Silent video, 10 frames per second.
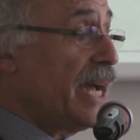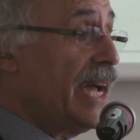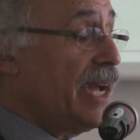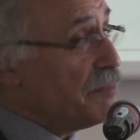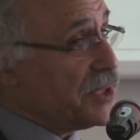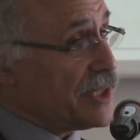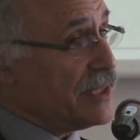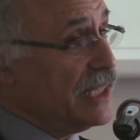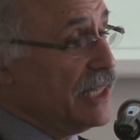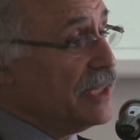
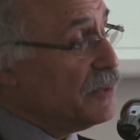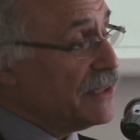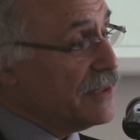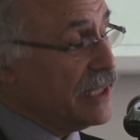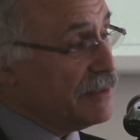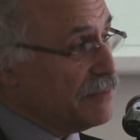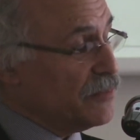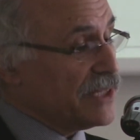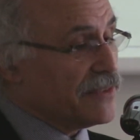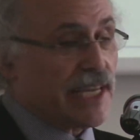perhaps
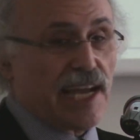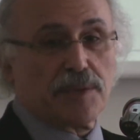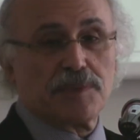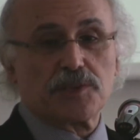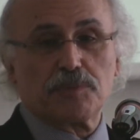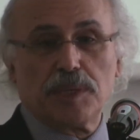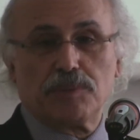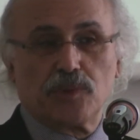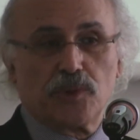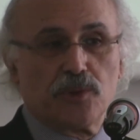one of the arguments that
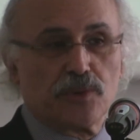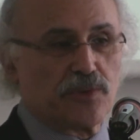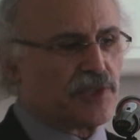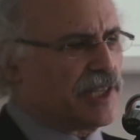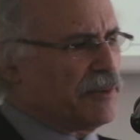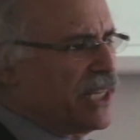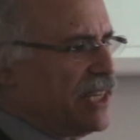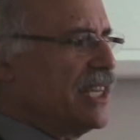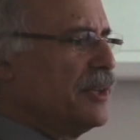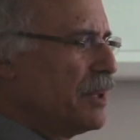people use, when
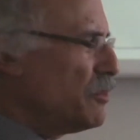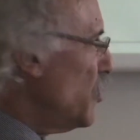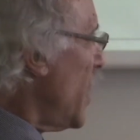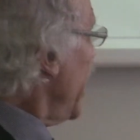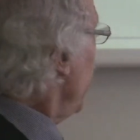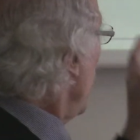I say to people,